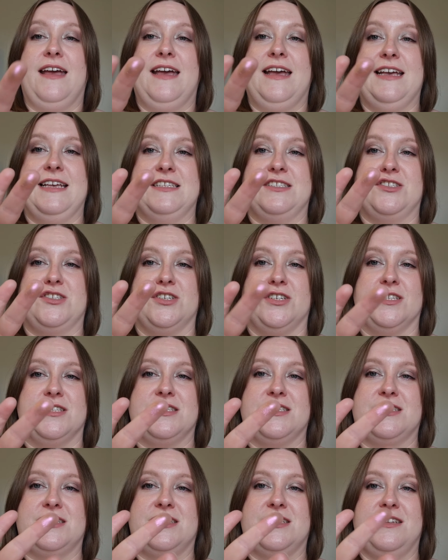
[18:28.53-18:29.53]
is
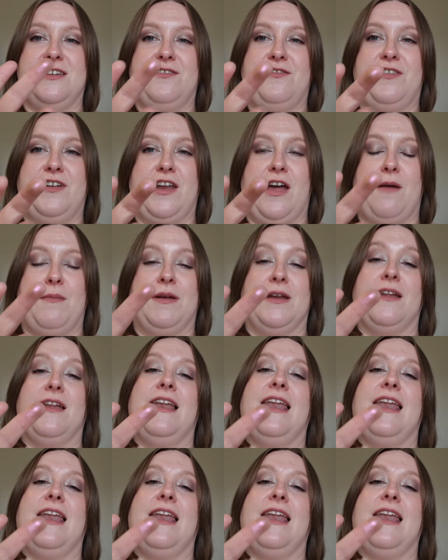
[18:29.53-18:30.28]
just phenomenal.